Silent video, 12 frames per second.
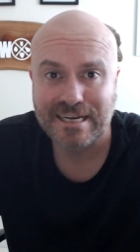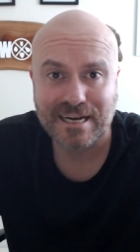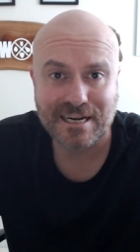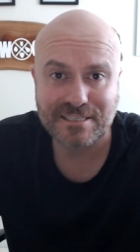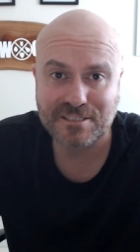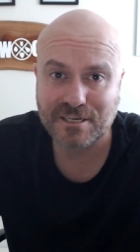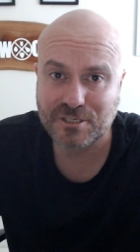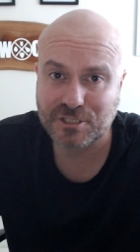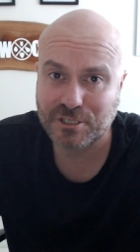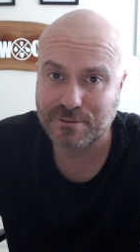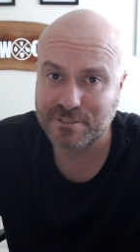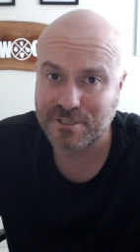uh, he's going to
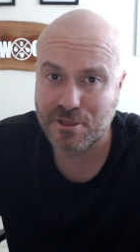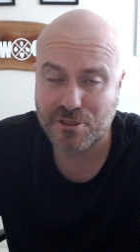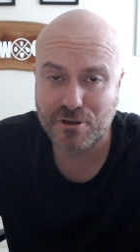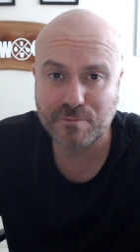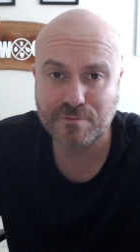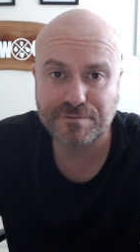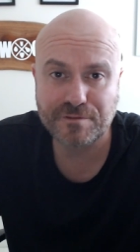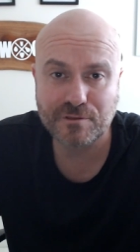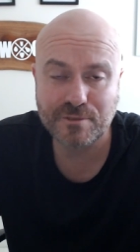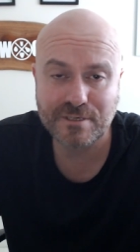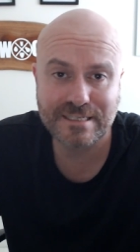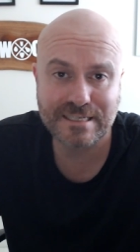show us their thermal
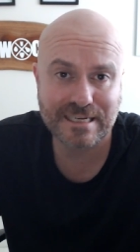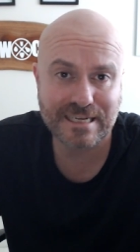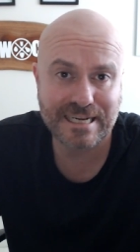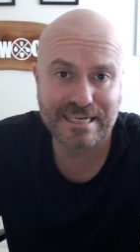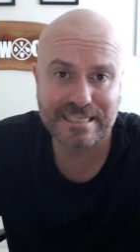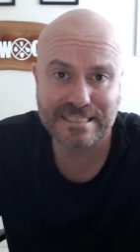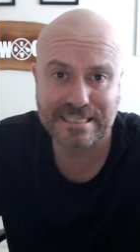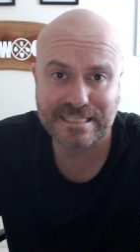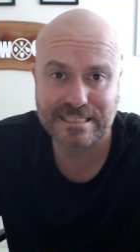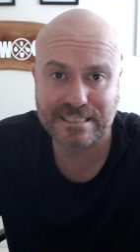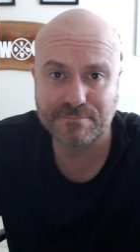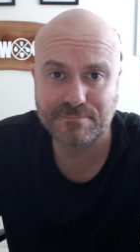fluid uh, heating
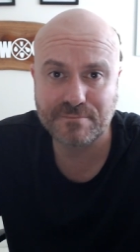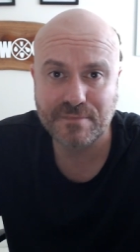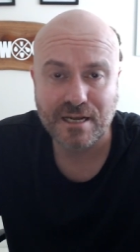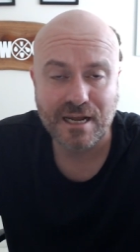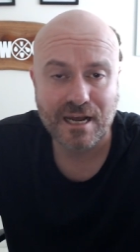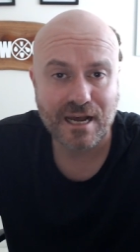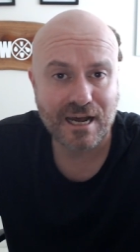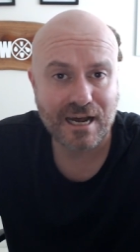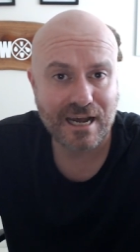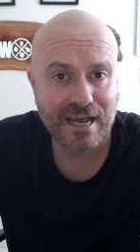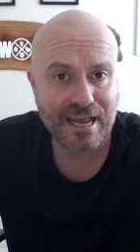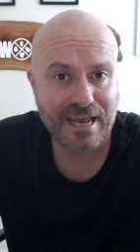system, uh,
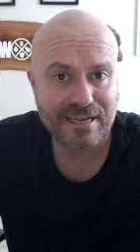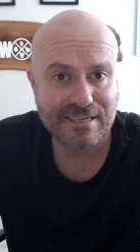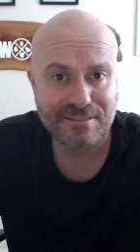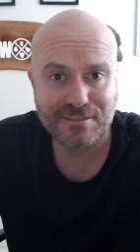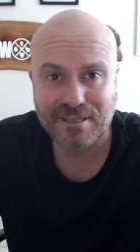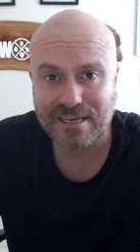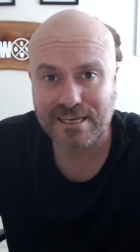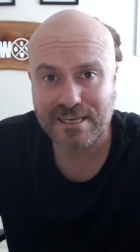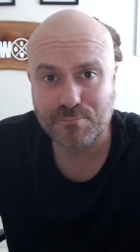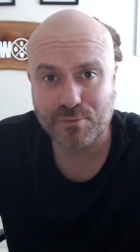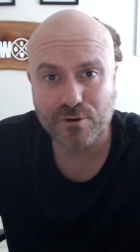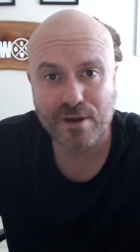and the
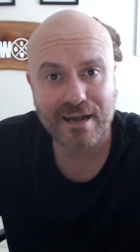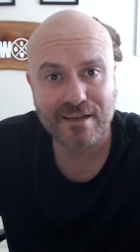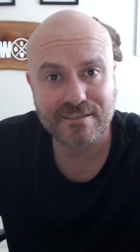brew house